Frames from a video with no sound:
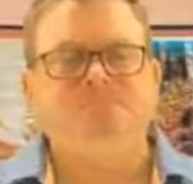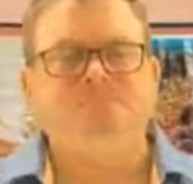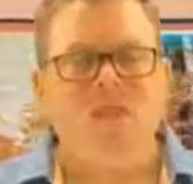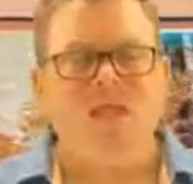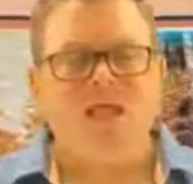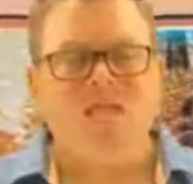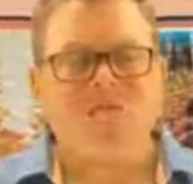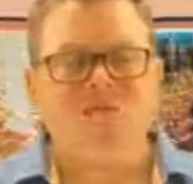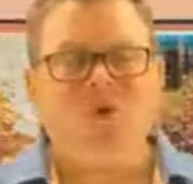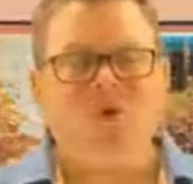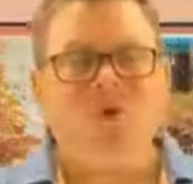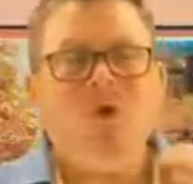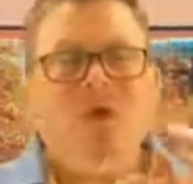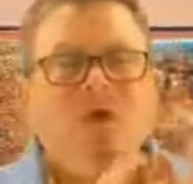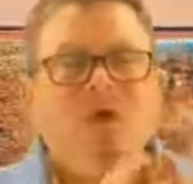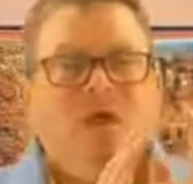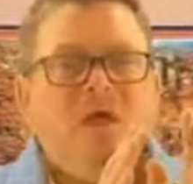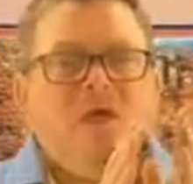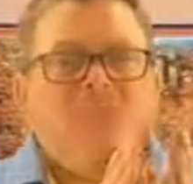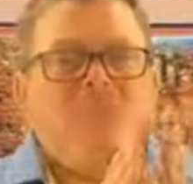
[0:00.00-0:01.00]
And so
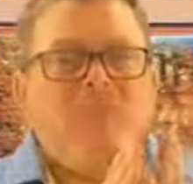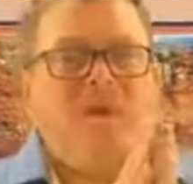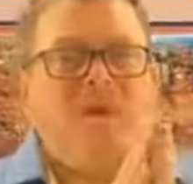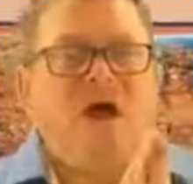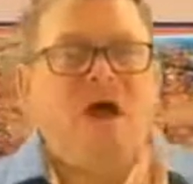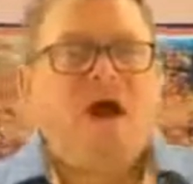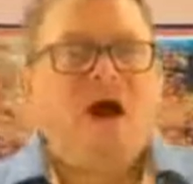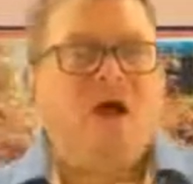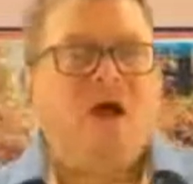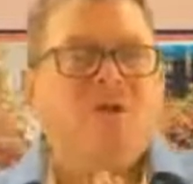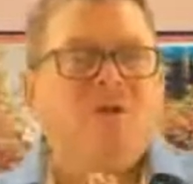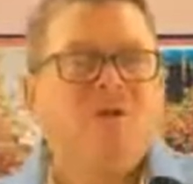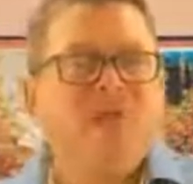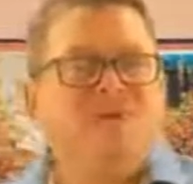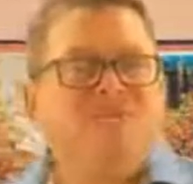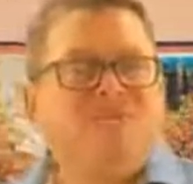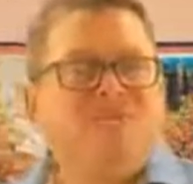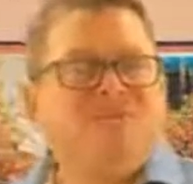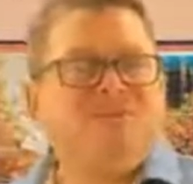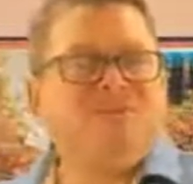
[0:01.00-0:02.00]
the higher
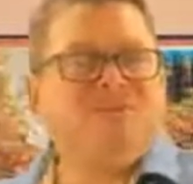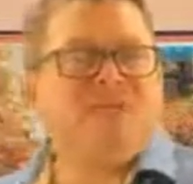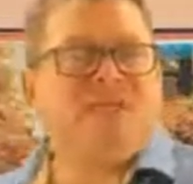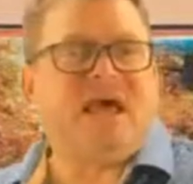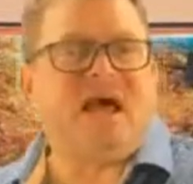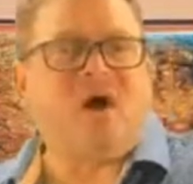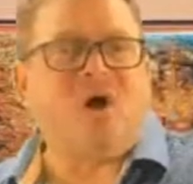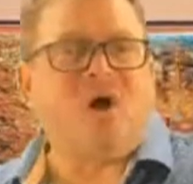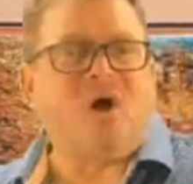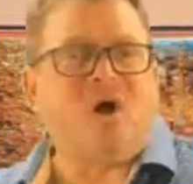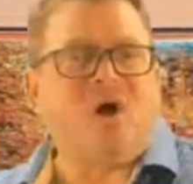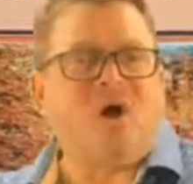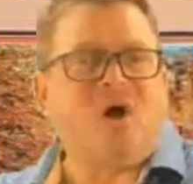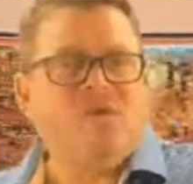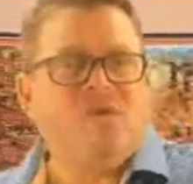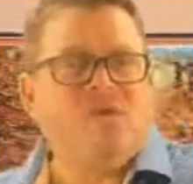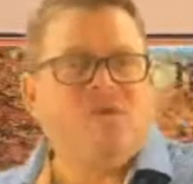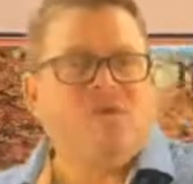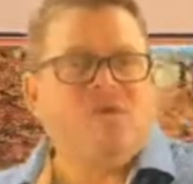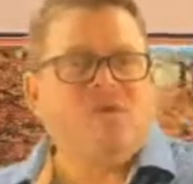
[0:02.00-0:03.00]
level cell,
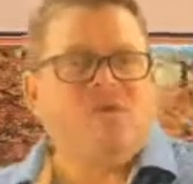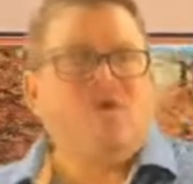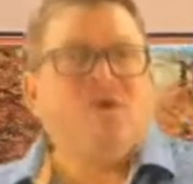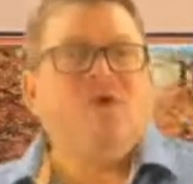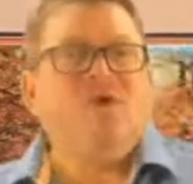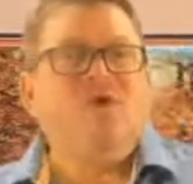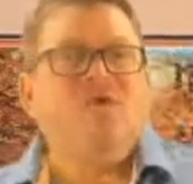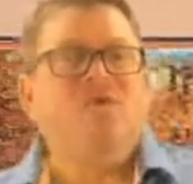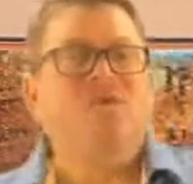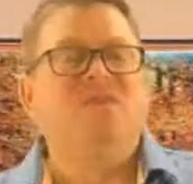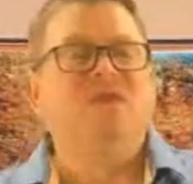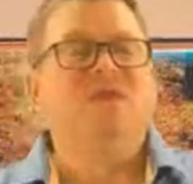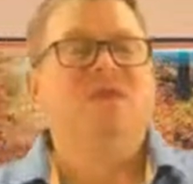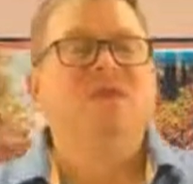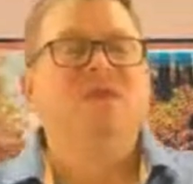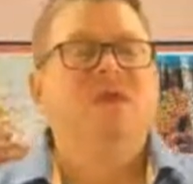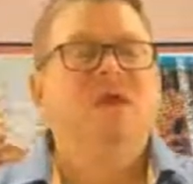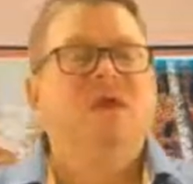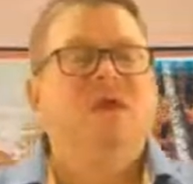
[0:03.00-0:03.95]
the